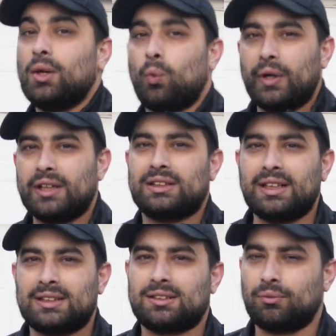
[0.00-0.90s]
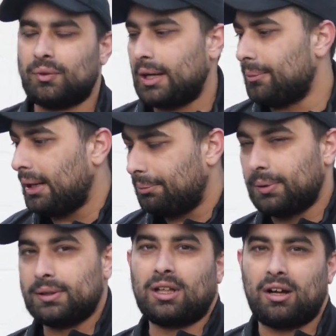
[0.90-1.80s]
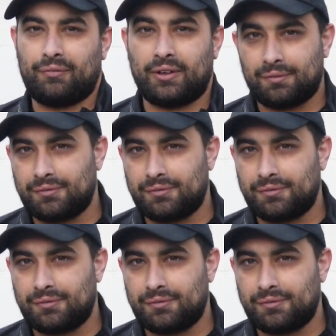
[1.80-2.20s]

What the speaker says: With a decent remap, that thing